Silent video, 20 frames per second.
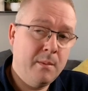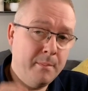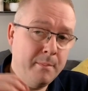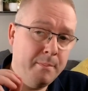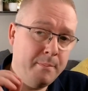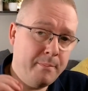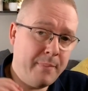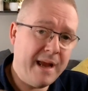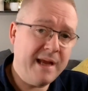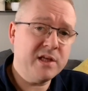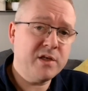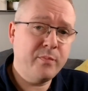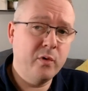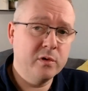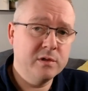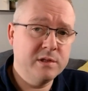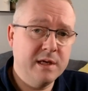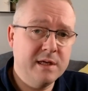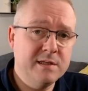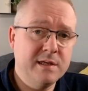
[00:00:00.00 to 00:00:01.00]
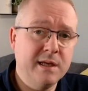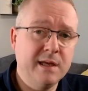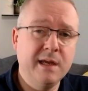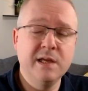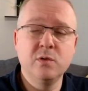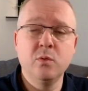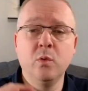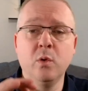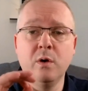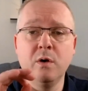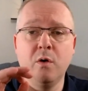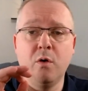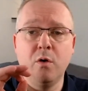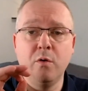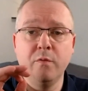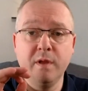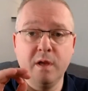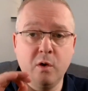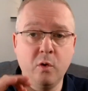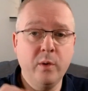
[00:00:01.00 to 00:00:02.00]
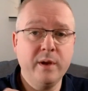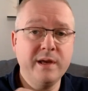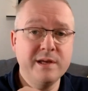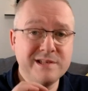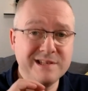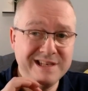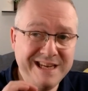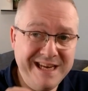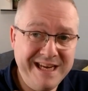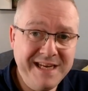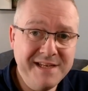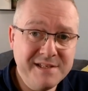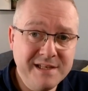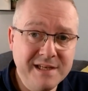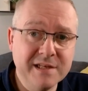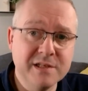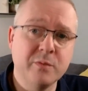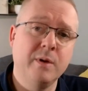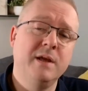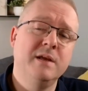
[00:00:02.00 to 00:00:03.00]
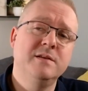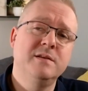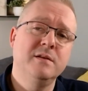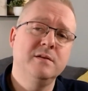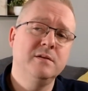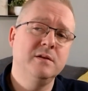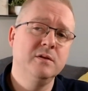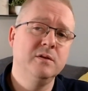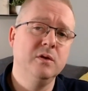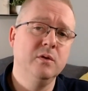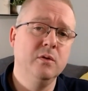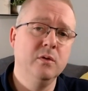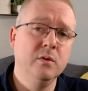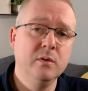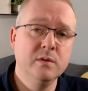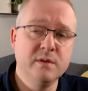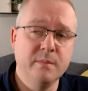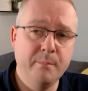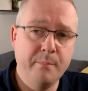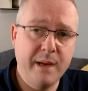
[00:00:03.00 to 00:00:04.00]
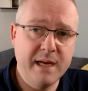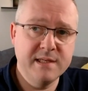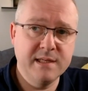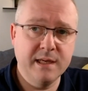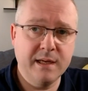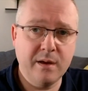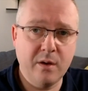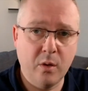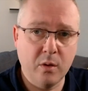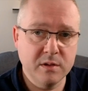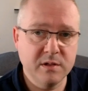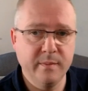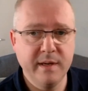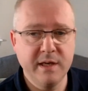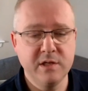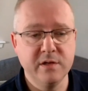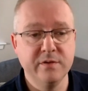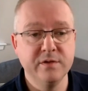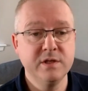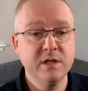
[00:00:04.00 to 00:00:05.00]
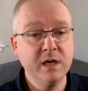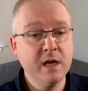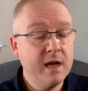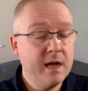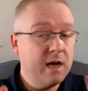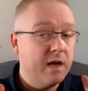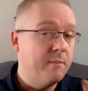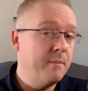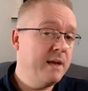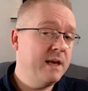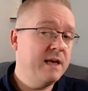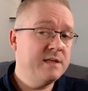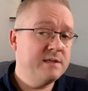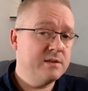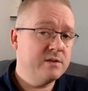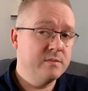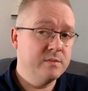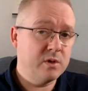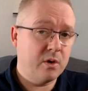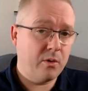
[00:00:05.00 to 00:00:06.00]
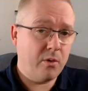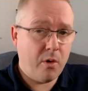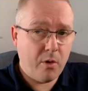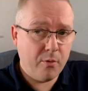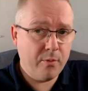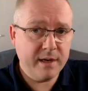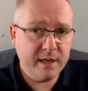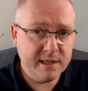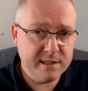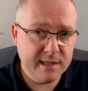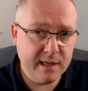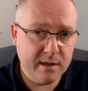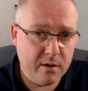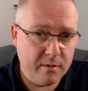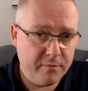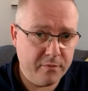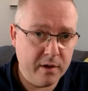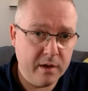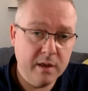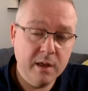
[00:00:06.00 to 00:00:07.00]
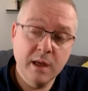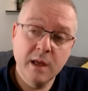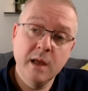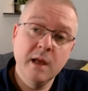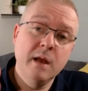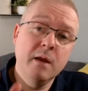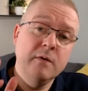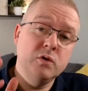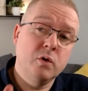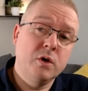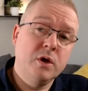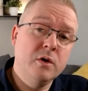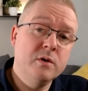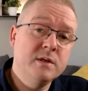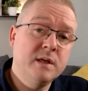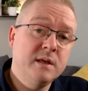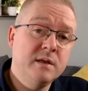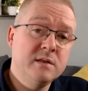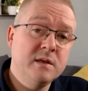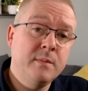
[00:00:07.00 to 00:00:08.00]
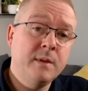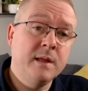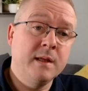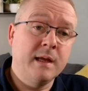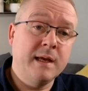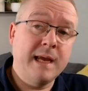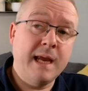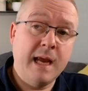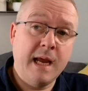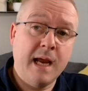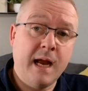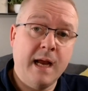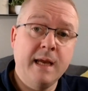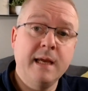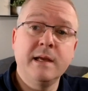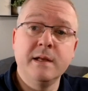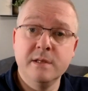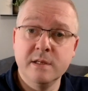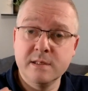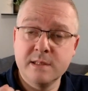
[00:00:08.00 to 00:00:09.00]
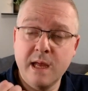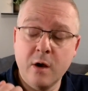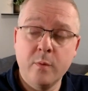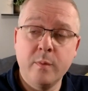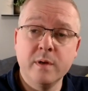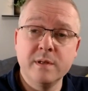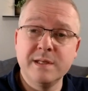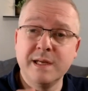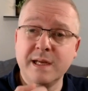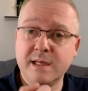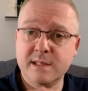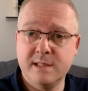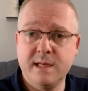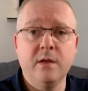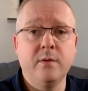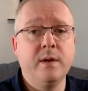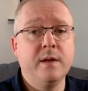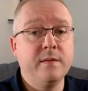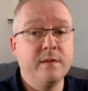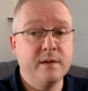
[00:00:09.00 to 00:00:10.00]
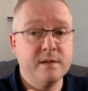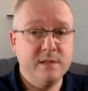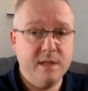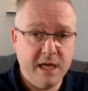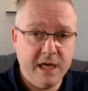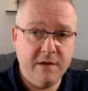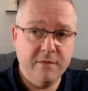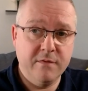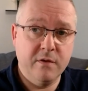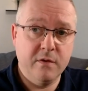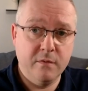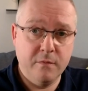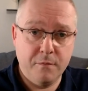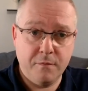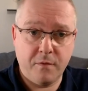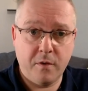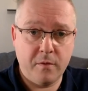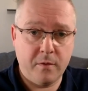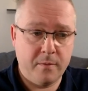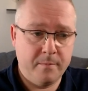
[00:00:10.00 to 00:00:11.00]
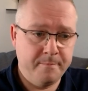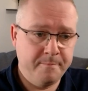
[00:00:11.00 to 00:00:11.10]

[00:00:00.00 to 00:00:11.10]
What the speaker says: Batch processing is one of the quickest and easiest ways to do some basic automations, and many systems are already set up for it. So using something like AI can just help us accelerate this even further.